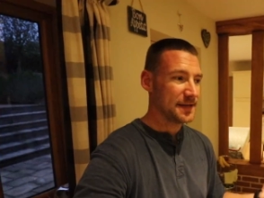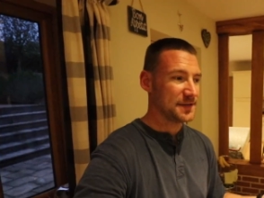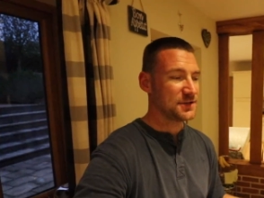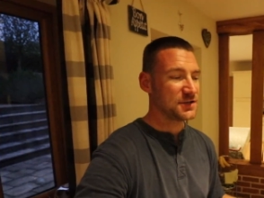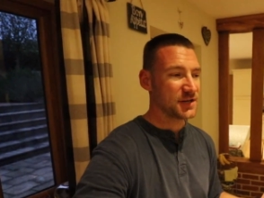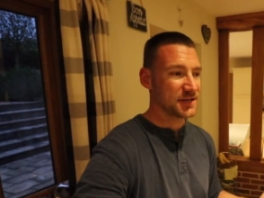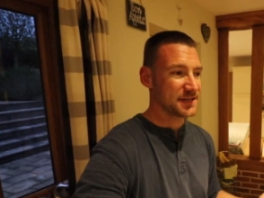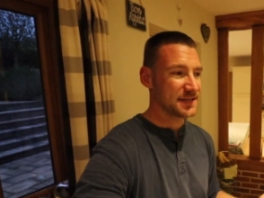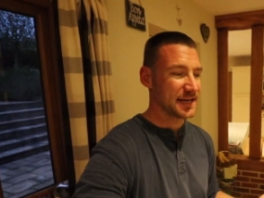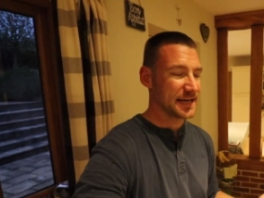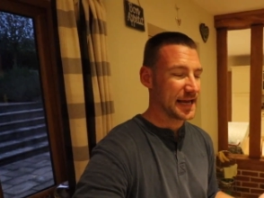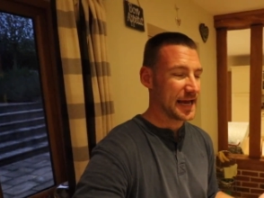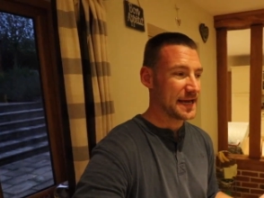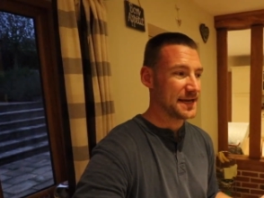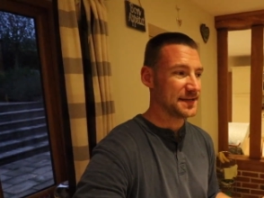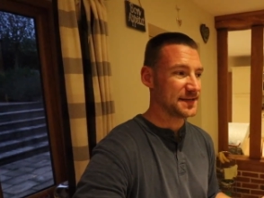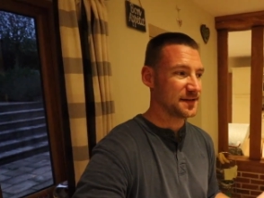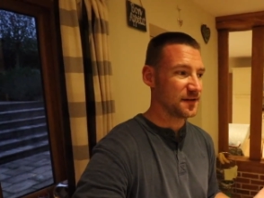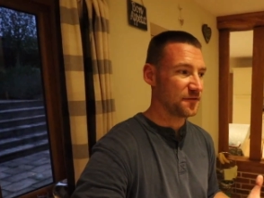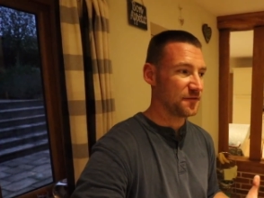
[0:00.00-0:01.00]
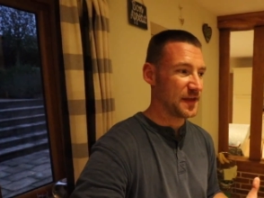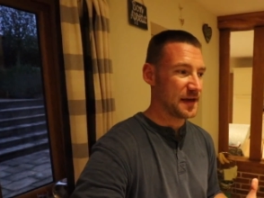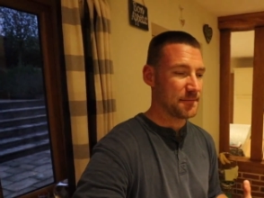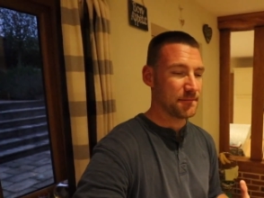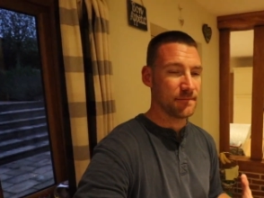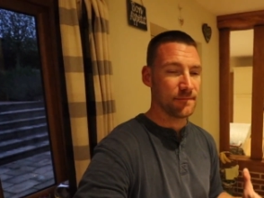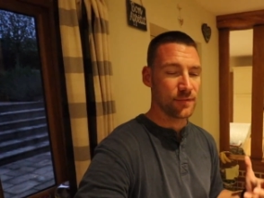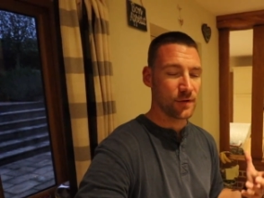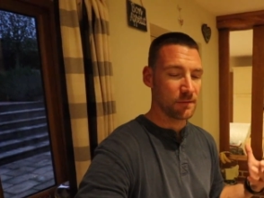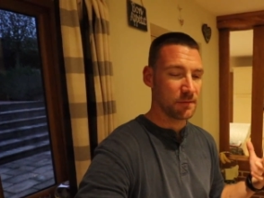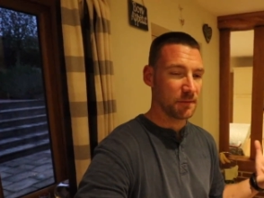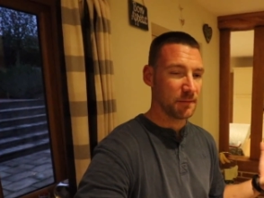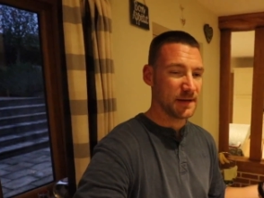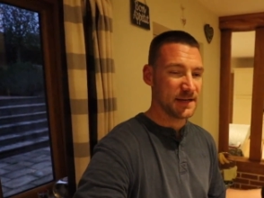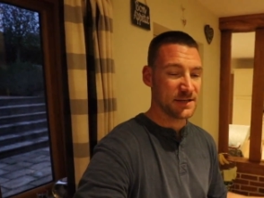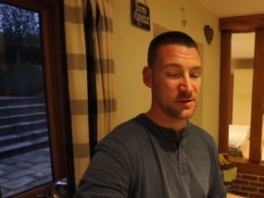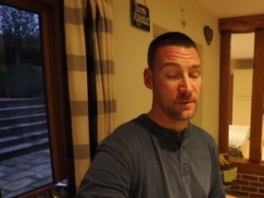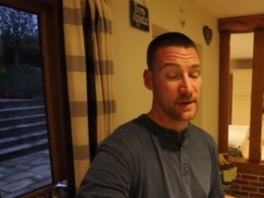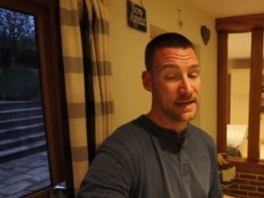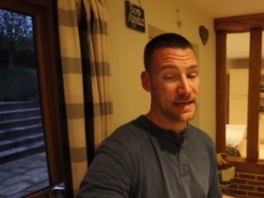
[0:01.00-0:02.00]
It's just a case of them
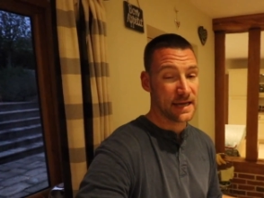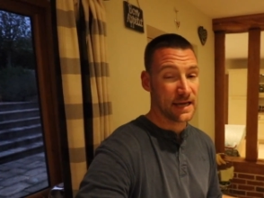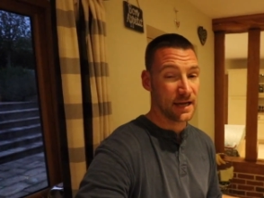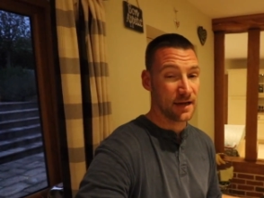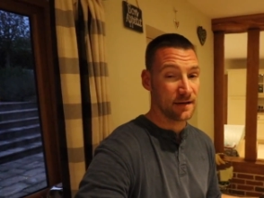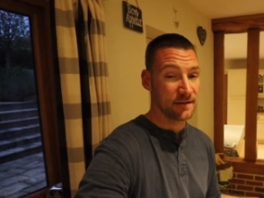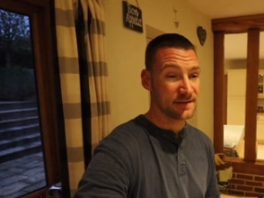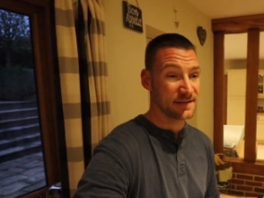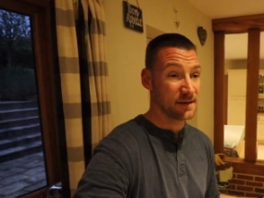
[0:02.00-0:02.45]
probably tweaking